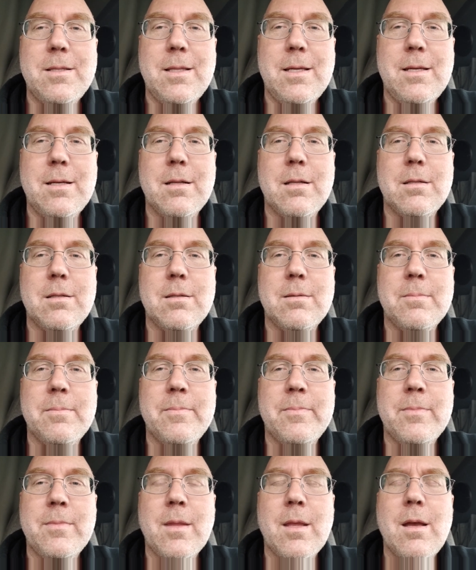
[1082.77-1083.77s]
legal
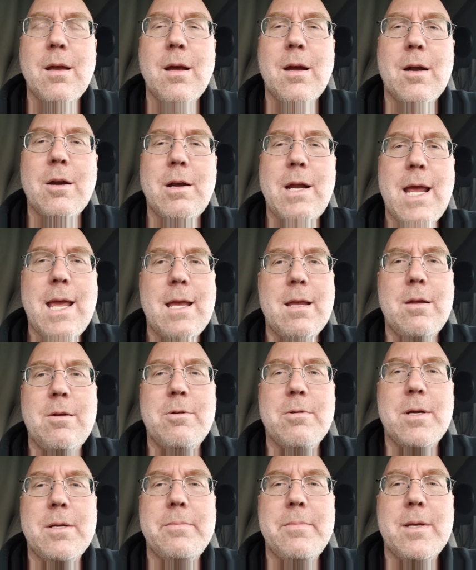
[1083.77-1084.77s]
are
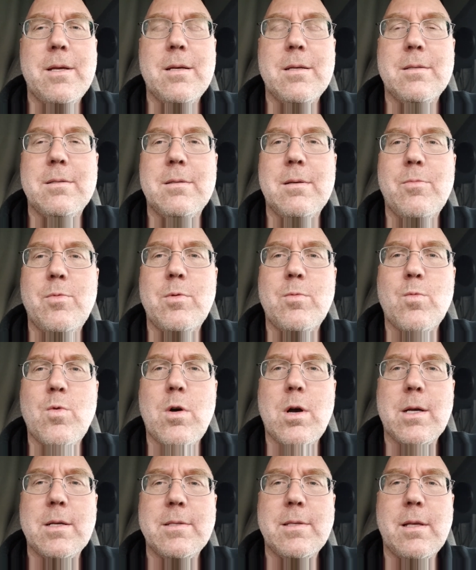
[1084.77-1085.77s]
angry because someone
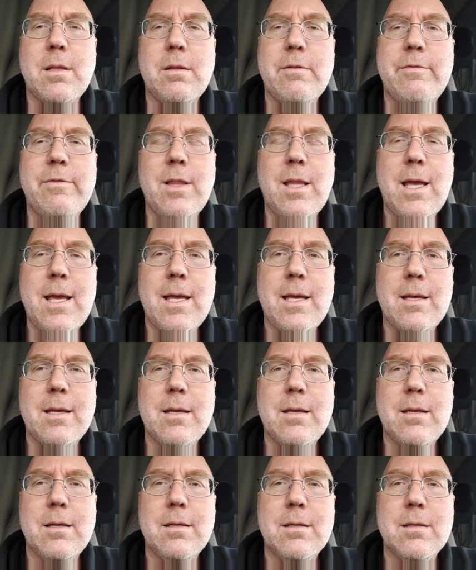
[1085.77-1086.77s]
walks on the
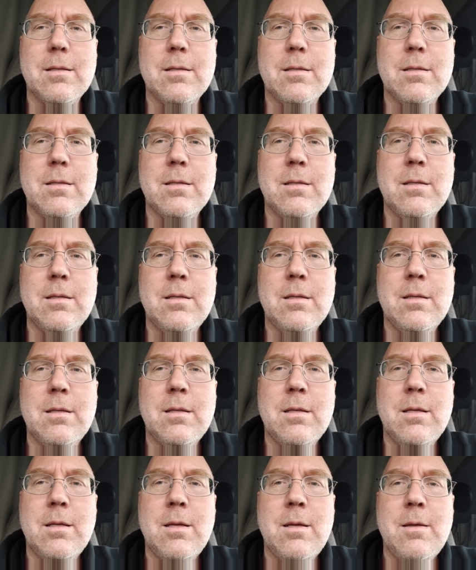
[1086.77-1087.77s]
flag,
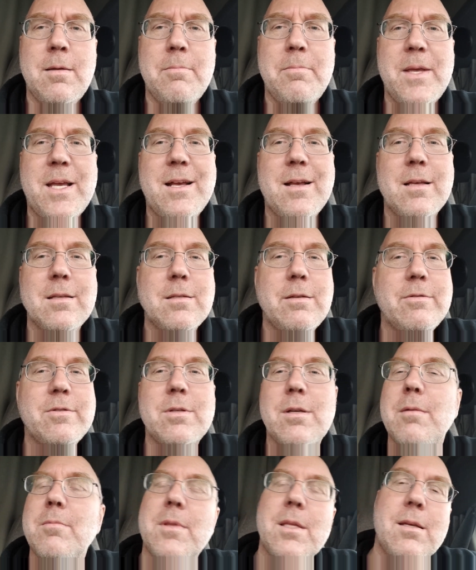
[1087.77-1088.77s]
because of
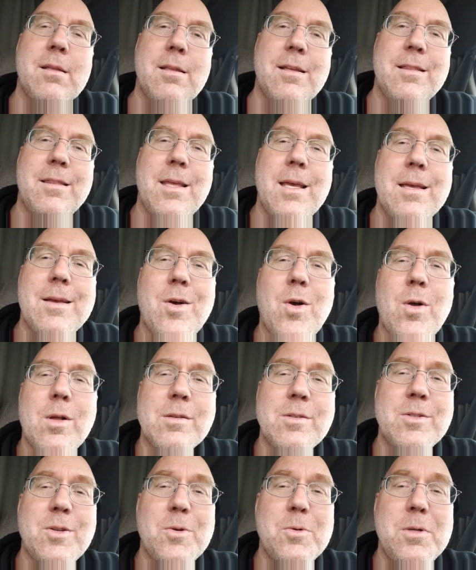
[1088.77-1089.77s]
something that they
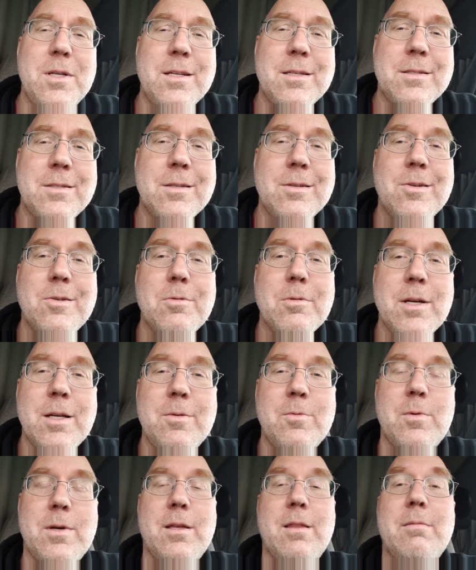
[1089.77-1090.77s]
also disagree
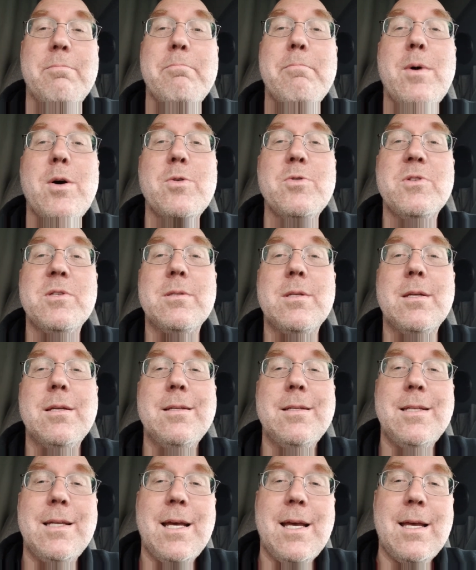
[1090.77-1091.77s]
with most
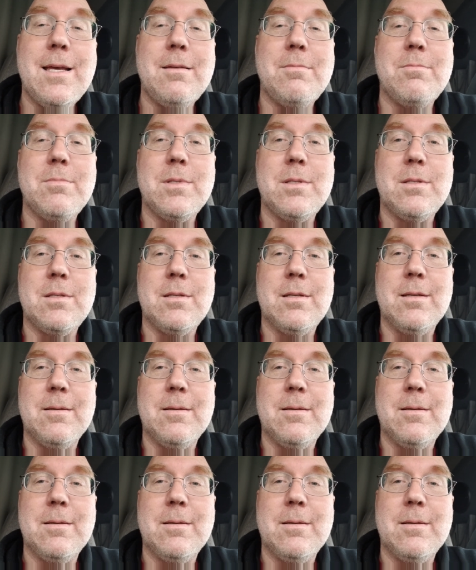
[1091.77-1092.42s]
times.